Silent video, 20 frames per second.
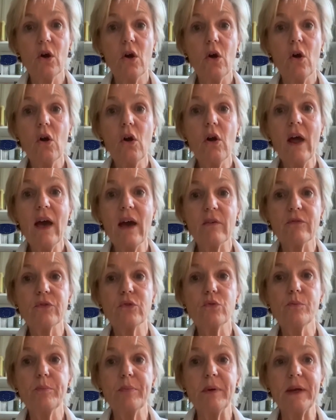or have
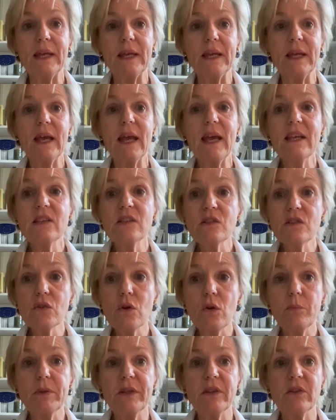to pay
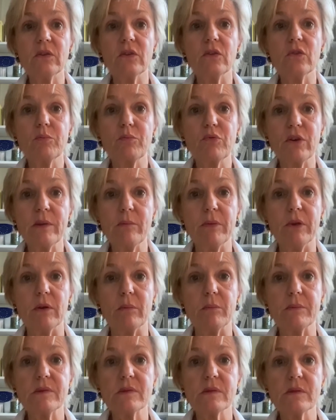exorbitant
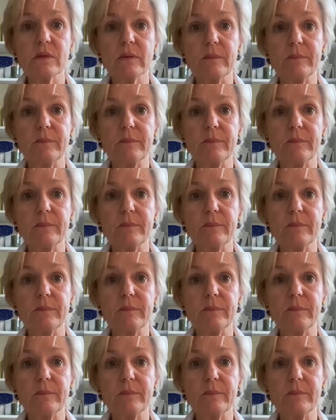premiums.